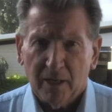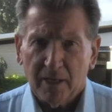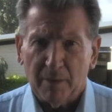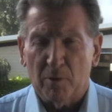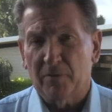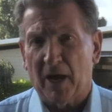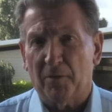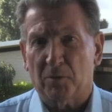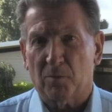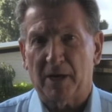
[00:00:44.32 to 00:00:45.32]
And moving
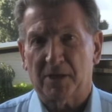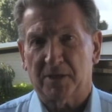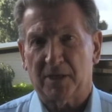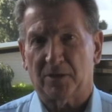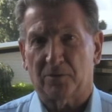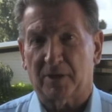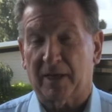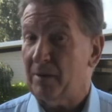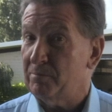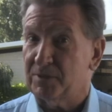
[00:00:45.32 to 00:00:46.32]
over to race six, I thought
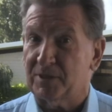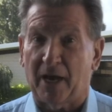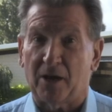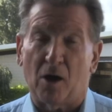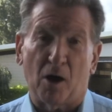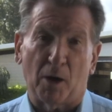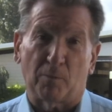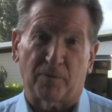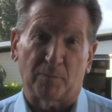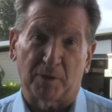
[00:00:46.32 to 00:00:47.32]
Come Say Hi
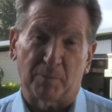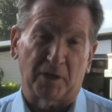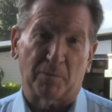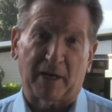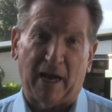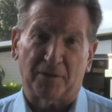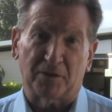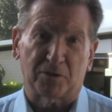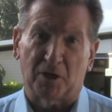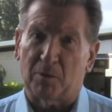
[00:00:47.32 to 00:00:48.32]
from the Belinda
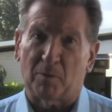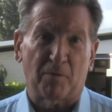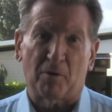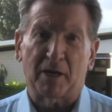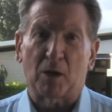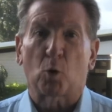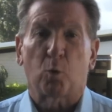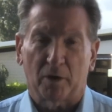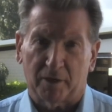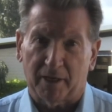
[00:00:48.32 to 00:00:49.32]
McCarthy team, a very
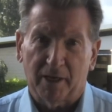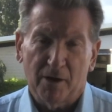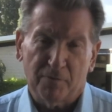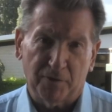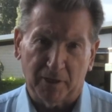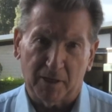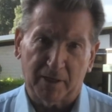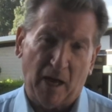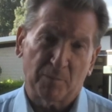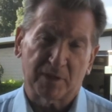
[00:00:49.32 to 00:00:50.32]
quality filly,
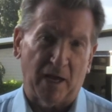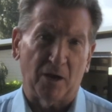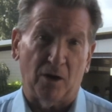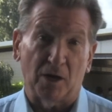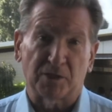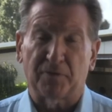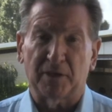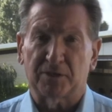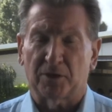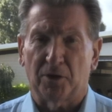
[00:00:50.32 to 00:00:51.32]
Come Say Hi. She
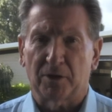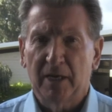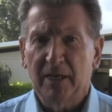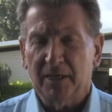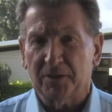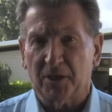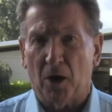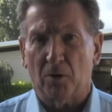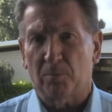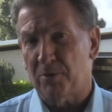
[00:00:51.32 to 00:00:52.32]
finished third in the
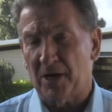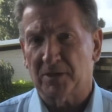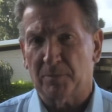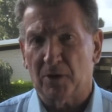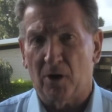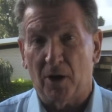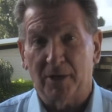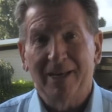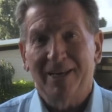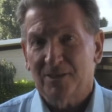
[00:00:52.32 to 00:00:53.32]
Gold Bracelet
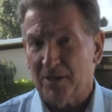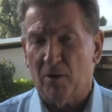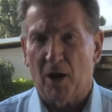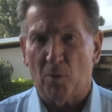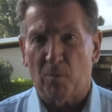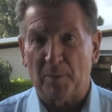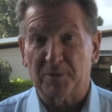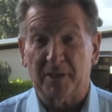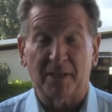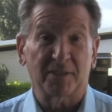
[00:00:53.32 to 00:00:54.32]
behind Soho
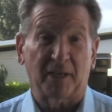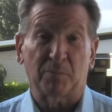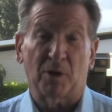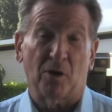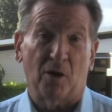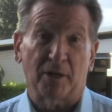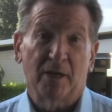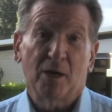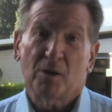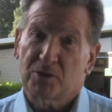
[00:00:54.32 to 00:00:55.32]
Rhapsody, then second
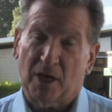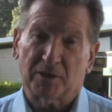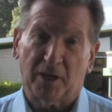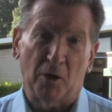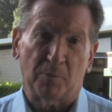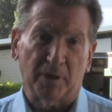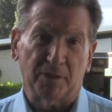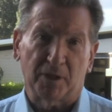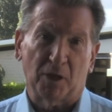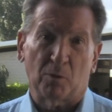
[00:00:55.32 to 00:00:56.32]
behind Just Hope
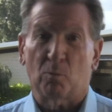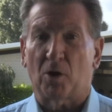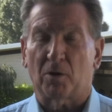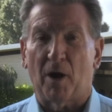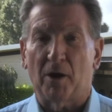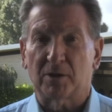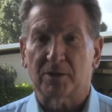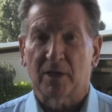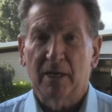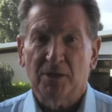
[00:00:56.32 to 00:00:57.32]
in the Wagga
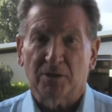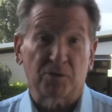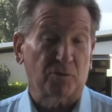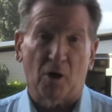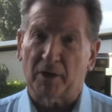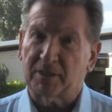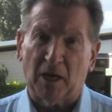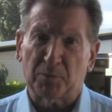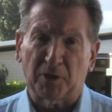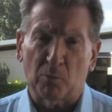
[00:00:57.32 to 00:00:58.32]
Oaks. She's trialled
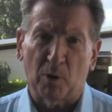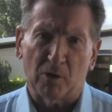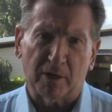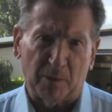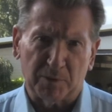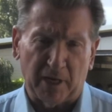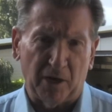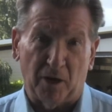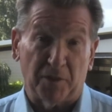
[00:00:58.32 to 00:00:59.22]
exceptionally well, Come Say Hi.